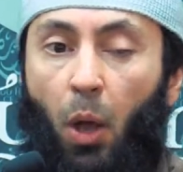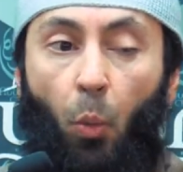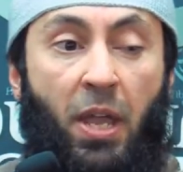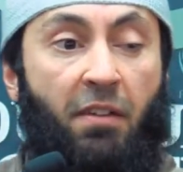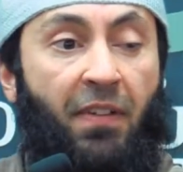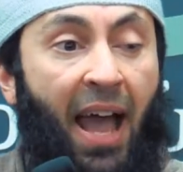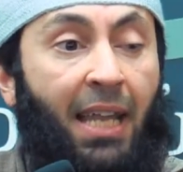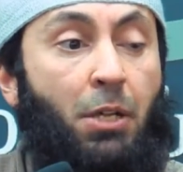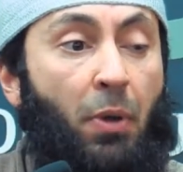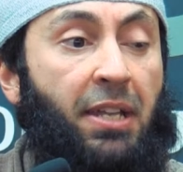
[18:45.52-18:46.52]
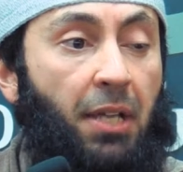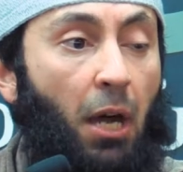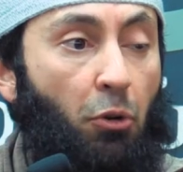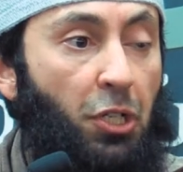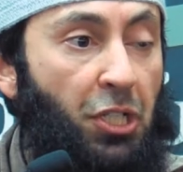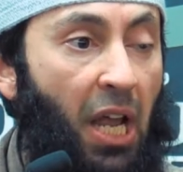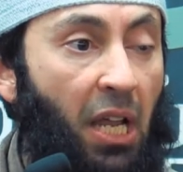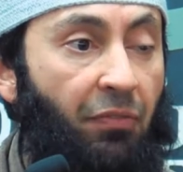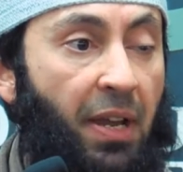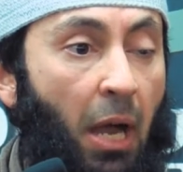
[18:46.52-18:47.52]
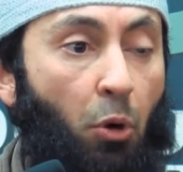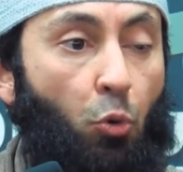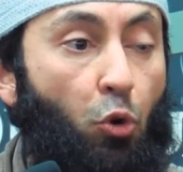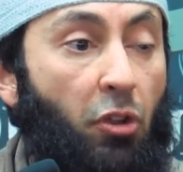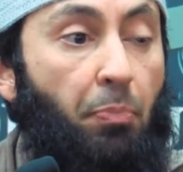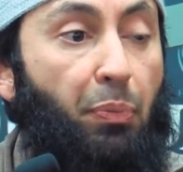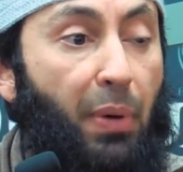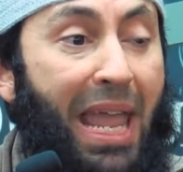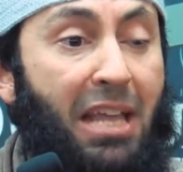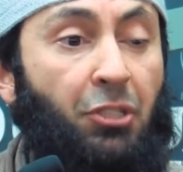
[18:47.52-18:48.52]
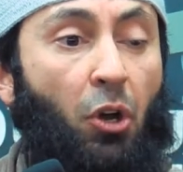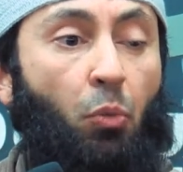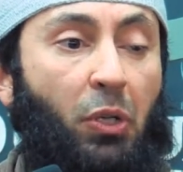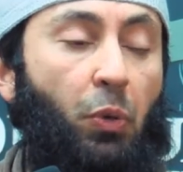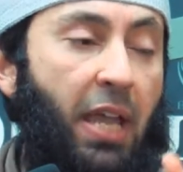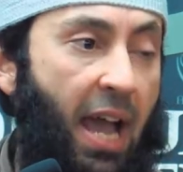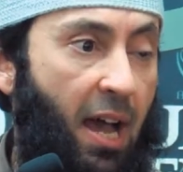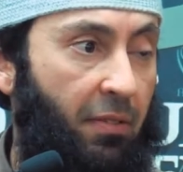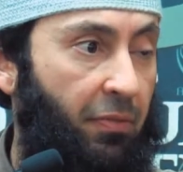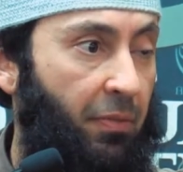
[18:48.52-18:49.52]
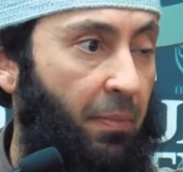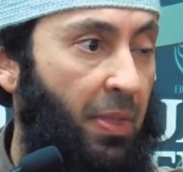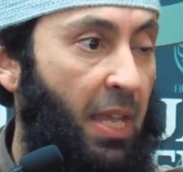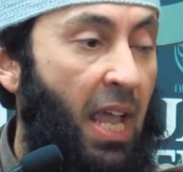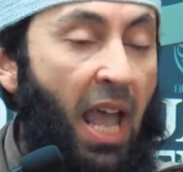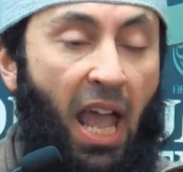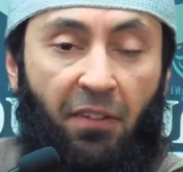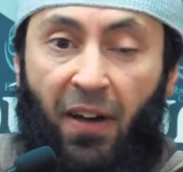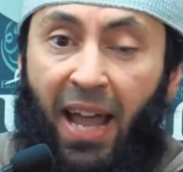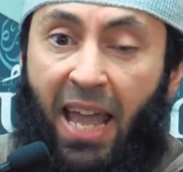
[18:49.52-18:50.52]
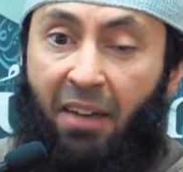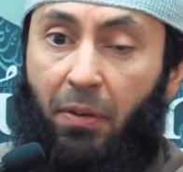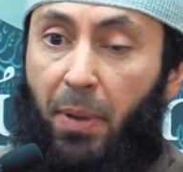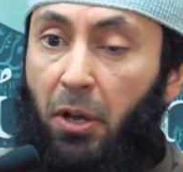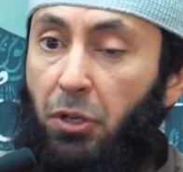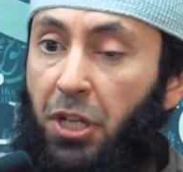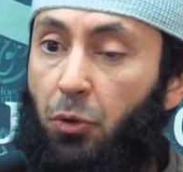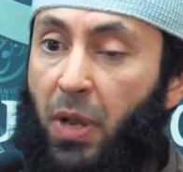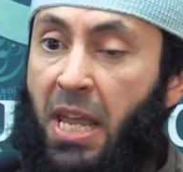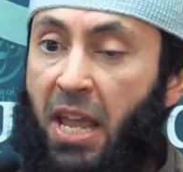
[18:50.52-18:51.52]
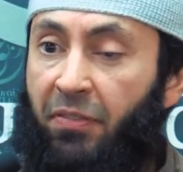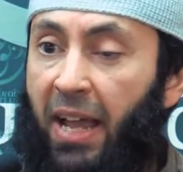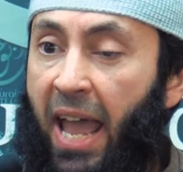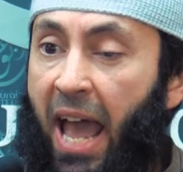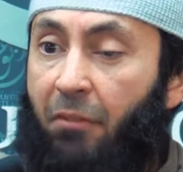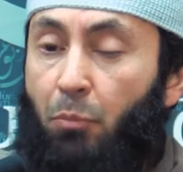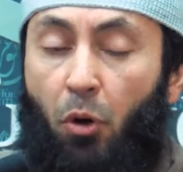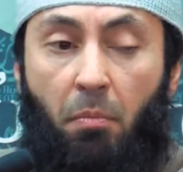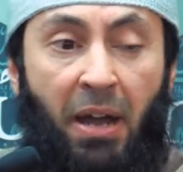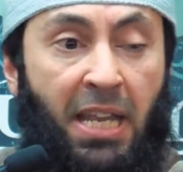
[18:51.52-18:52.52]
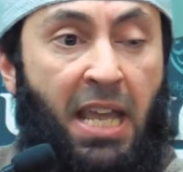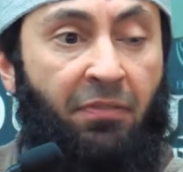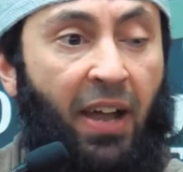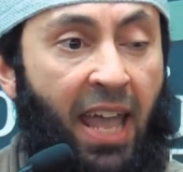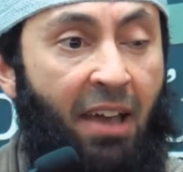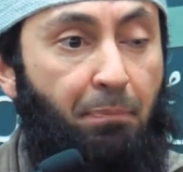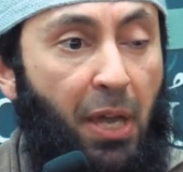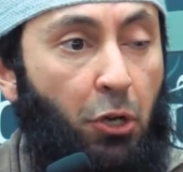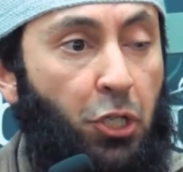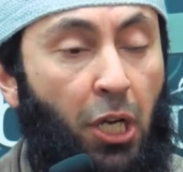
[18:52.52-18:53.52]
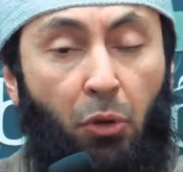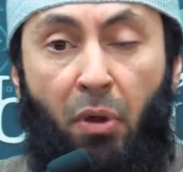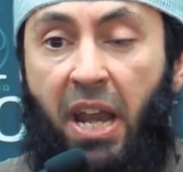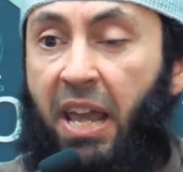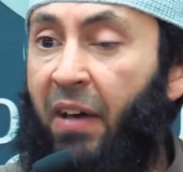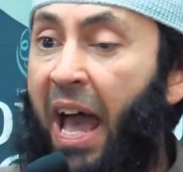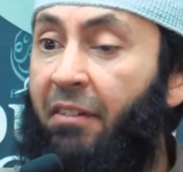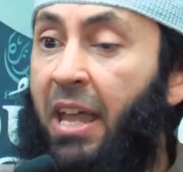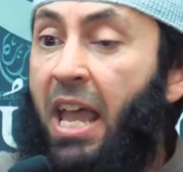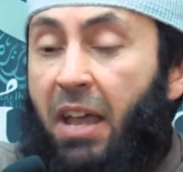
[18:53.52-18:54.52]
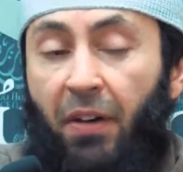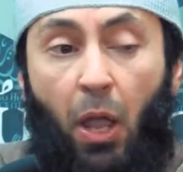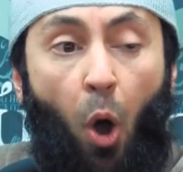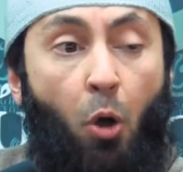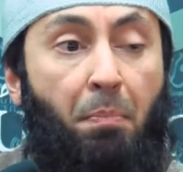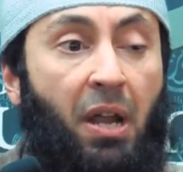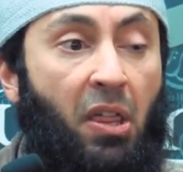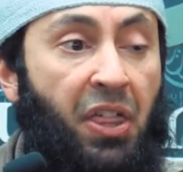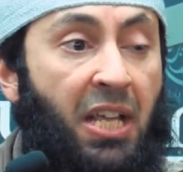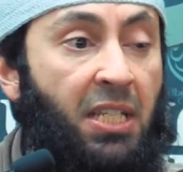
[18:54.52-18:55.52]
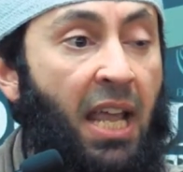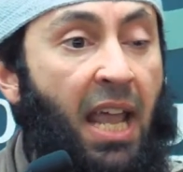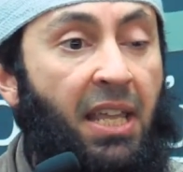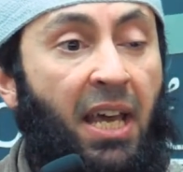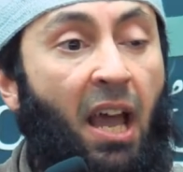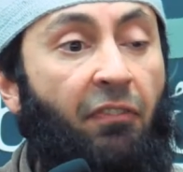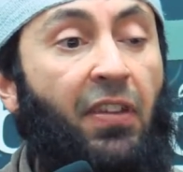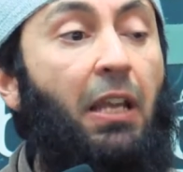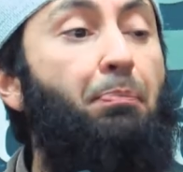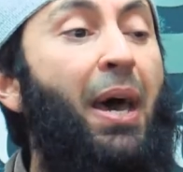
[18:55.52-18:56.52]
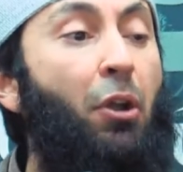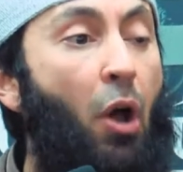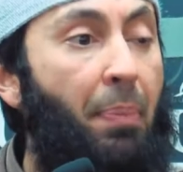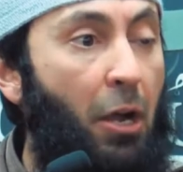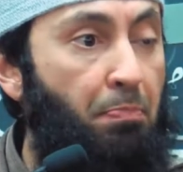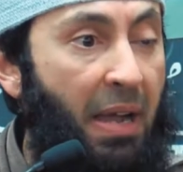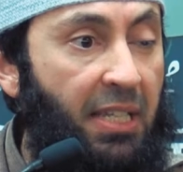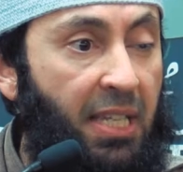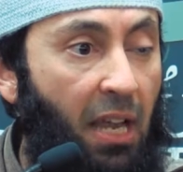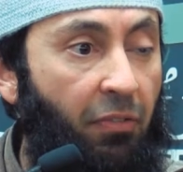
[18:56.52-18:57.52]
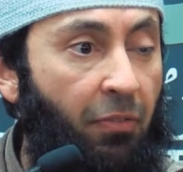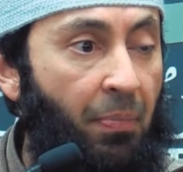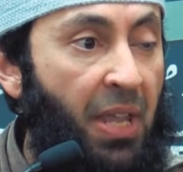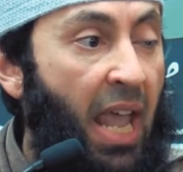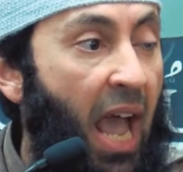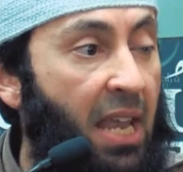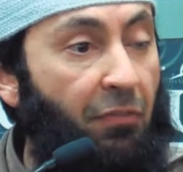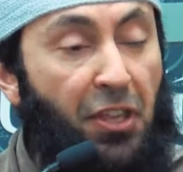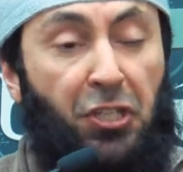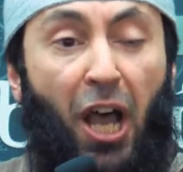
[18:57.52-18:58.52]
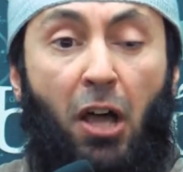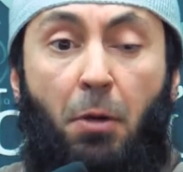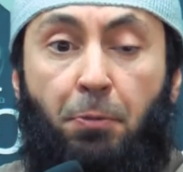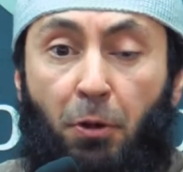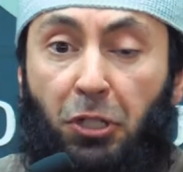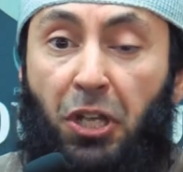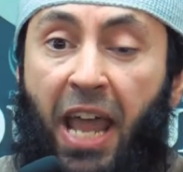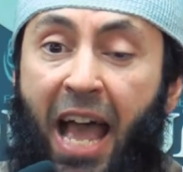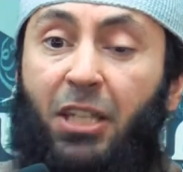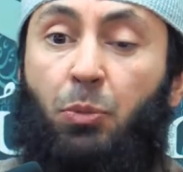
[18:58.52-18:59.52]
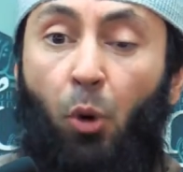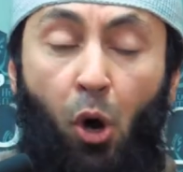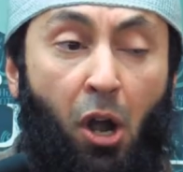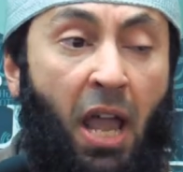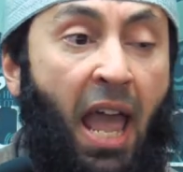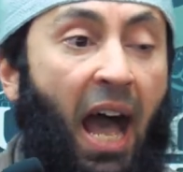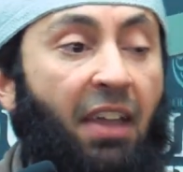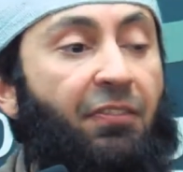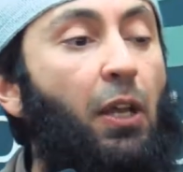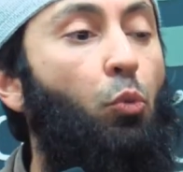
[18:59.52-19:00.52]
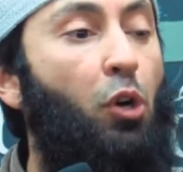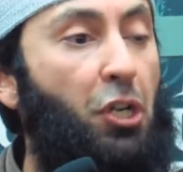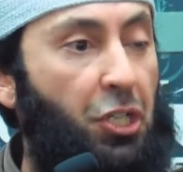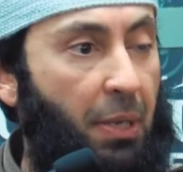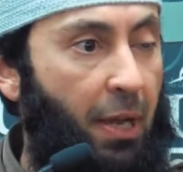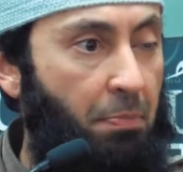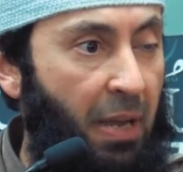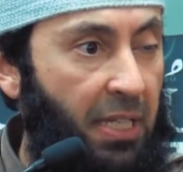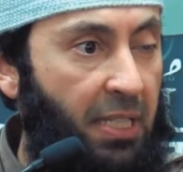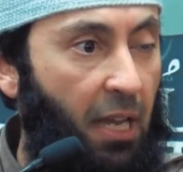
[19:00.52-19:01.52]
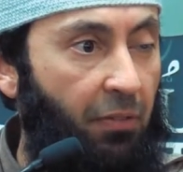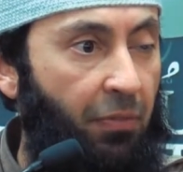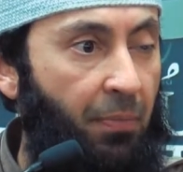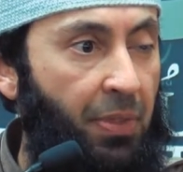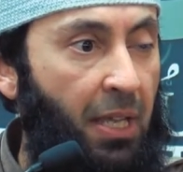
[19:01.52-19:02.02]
we evaluate ourselves and our worth based on what we have. If I have a better degree, if I have more money, if I have better children, and if I, if I own better things, then I feel better about myself. And if this other person has more, I feel worse about myself.